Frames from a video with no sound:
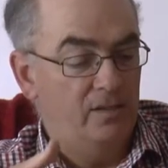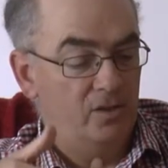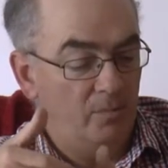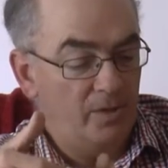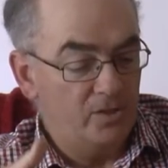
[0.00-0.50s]

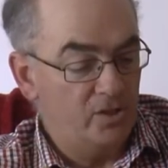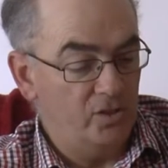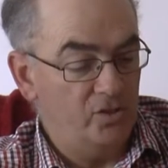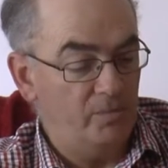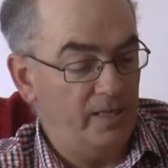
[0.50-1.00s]
not because
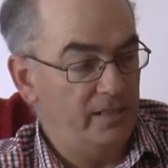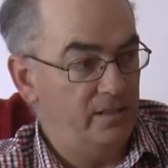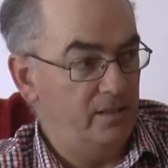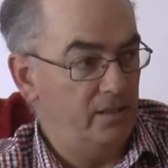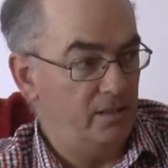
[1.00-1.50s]
God's
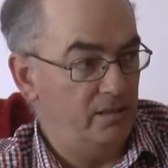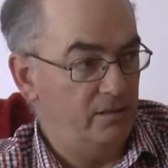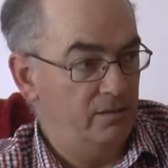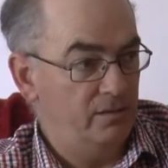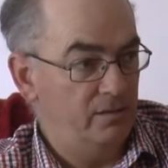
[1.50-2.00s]
abandoned you,
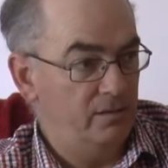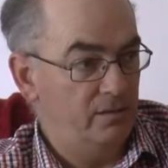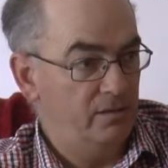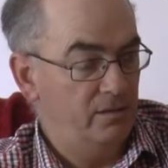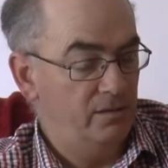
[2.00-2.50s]

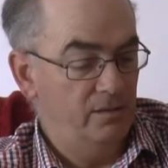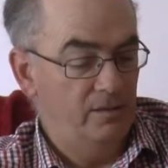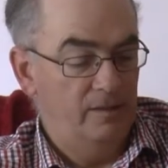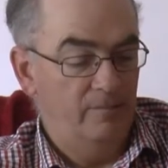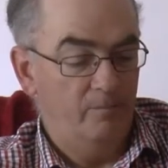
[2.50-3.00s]

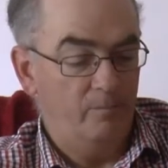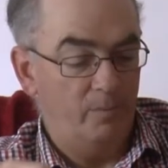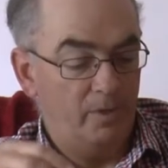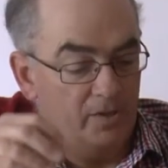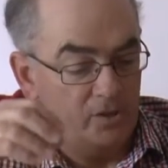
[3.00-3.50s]
but
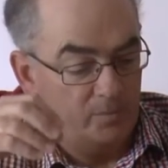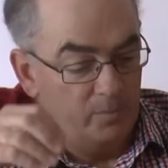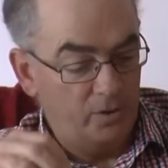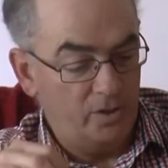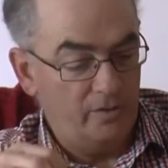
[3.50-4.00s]
because he's
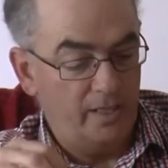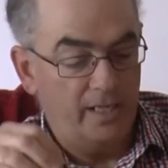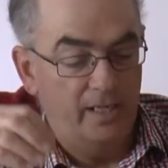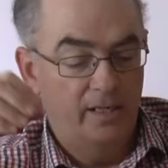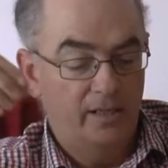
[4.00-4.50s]
put you there
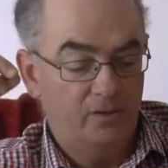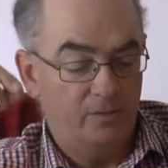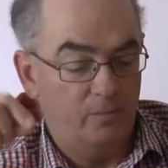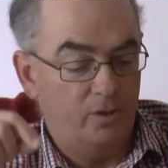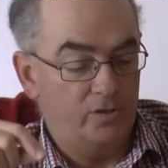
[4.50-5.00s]
to
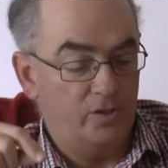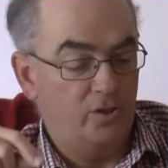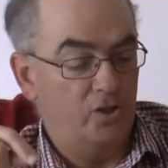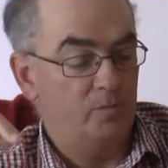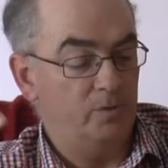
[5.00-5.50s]
preach the
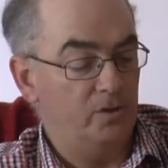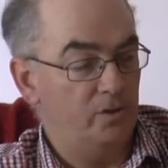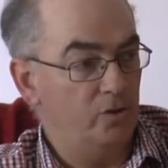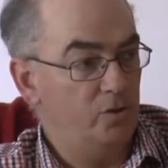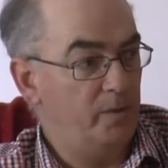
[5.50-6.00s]
gospel to
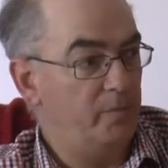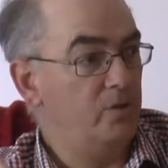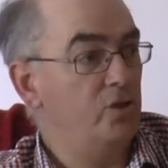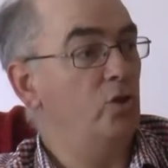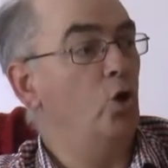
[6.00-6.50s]
those people
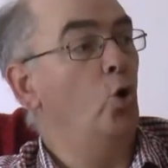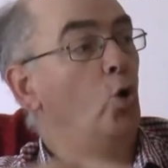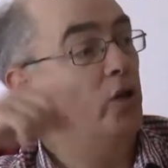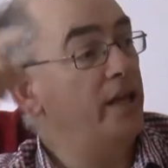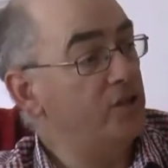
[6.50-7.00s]
so that
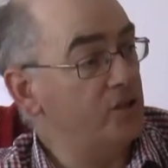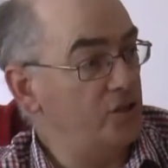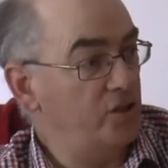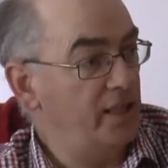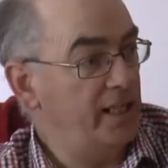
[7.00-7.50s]
all nations
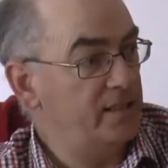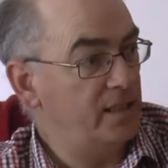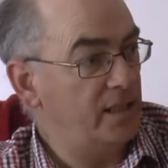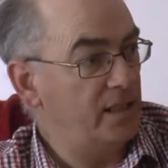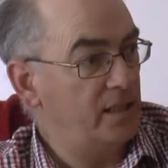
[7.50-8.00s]
are going to get to
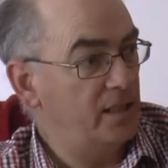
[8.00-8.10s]
hear.